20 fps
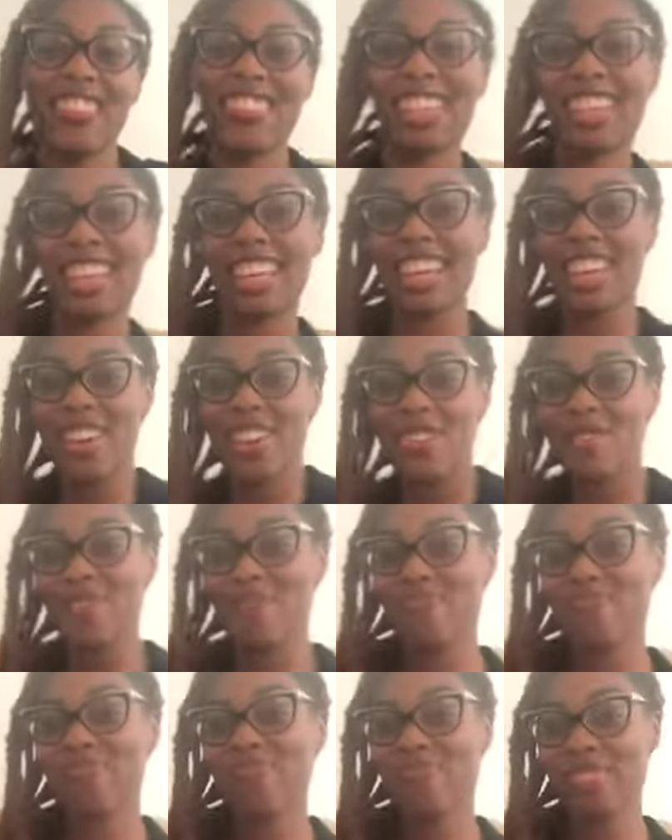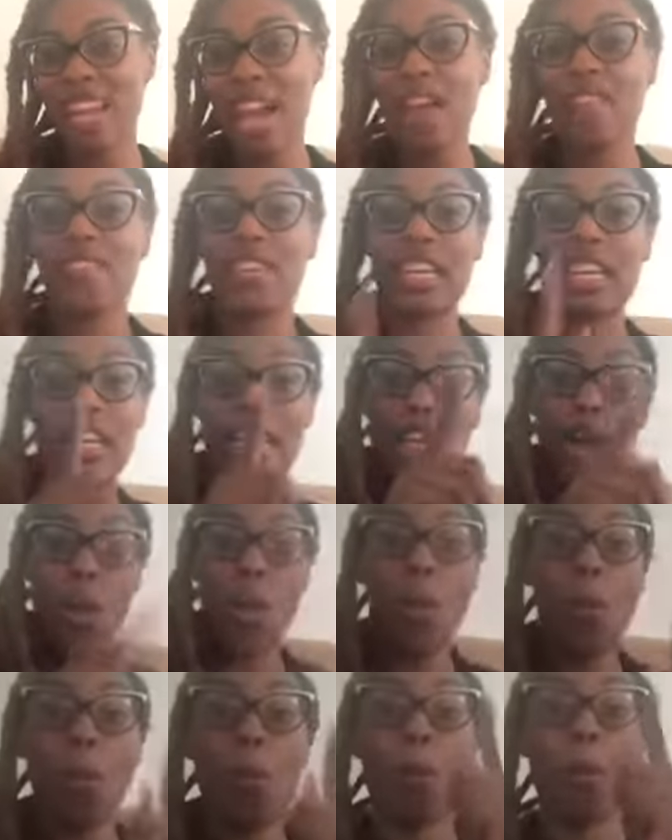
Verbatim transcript: video. Video.